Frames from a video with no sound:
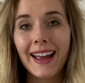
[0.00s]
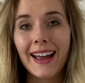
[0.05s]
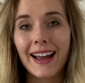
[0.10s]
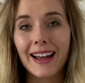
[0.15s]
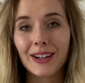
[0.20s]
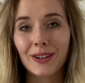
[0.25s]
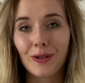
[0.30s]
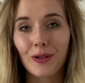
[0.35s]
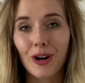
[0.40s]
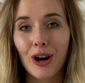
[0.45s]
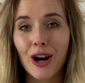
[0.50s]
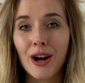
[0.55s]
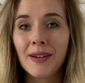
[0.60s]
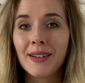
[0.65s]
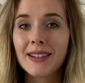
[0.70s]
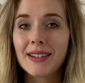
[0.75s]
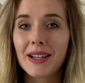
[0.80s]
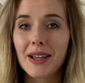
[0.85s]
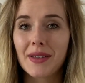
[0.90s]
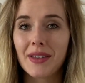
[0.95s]
and grow,
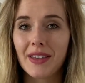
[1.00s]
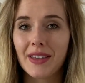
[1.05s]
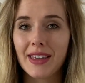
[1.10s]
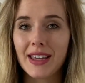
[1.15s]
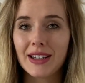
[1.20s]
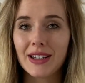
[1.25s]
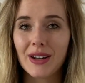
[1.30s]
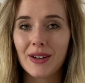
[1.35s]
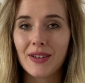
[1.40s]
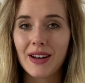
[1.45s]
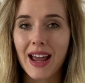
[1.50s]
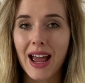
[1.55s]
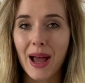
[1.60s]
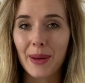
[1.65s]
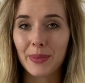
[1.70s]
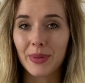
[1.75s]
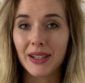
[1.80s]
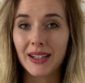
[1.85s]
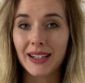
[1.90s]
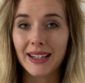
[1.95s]
and so that they don't
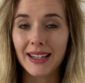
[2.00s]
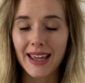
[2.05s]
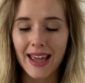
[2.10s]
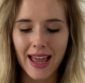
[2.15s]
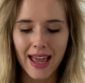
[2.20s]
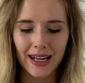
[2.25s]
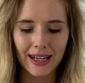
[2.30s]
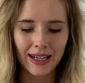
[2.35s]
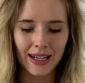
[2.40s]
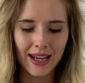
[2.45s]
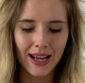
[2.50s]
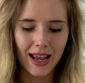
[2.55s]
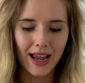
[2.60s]
happen again.